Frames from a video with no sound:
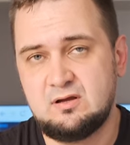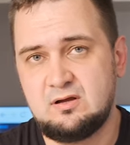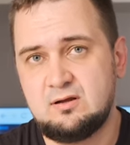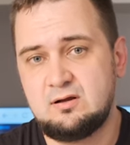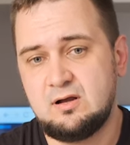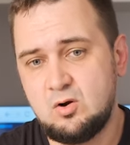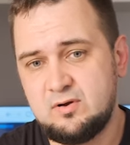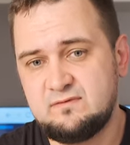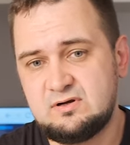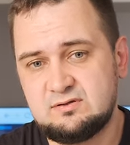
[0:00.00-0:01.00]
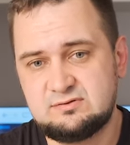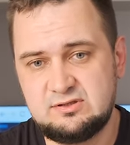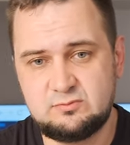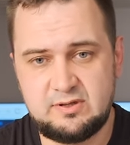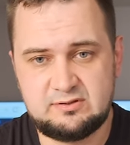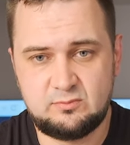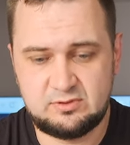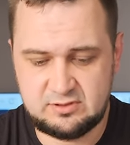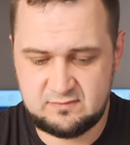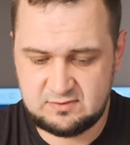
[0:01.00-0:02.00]
However, D20
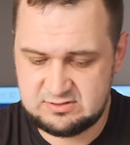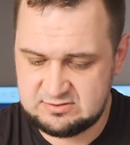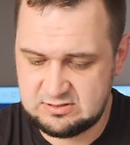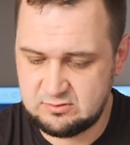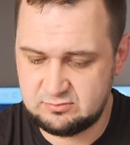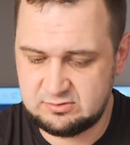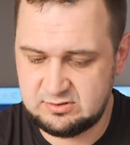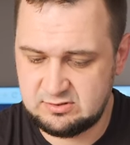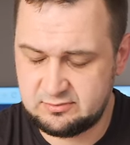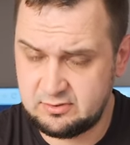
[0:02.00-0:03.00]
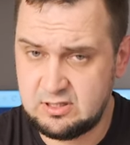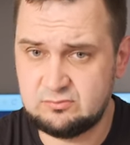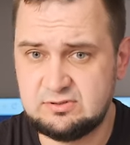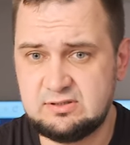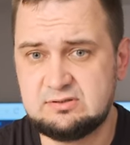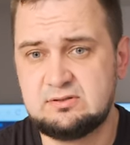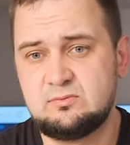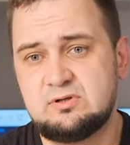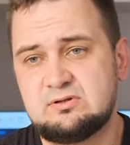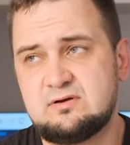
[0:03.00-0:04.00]
will never sound crowded,
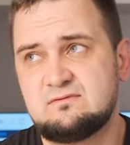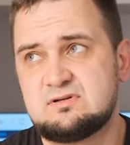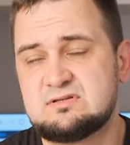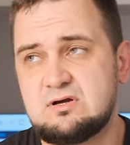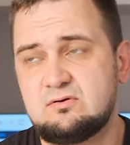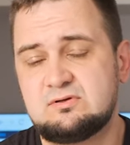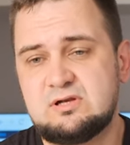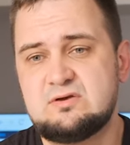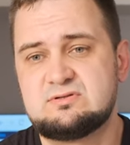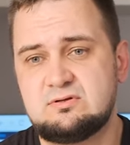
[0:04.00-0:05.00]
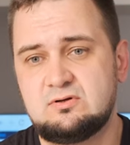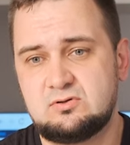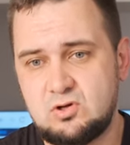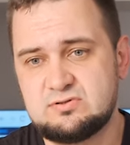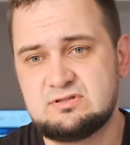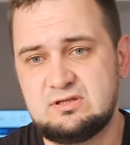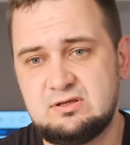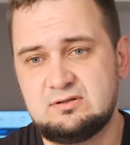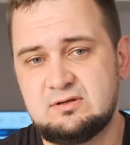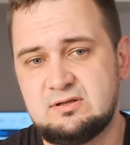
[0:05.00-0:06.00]
will never sound closed
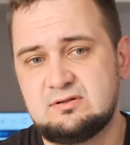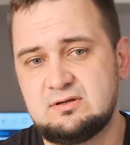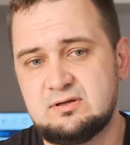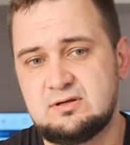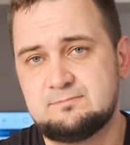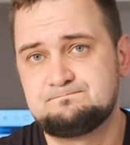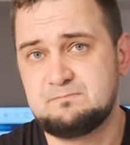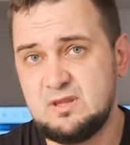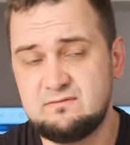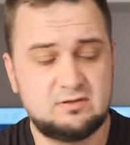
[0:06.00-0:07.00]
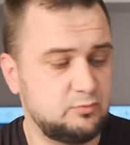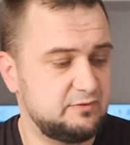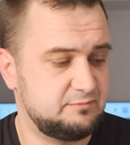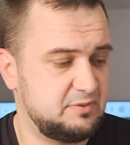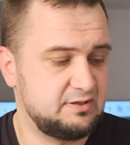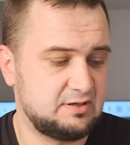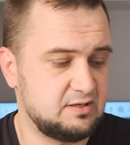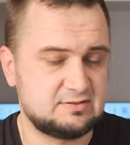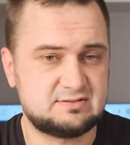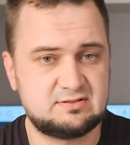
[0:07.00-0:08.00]
in, and even with big
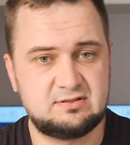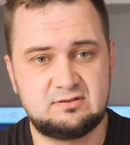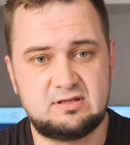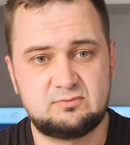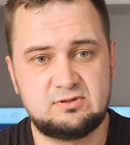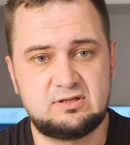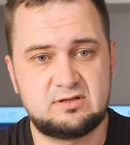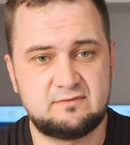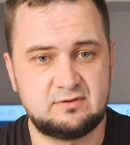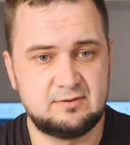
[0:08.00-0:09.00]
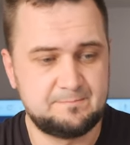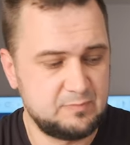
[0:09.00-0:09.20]
cans, that will not happen.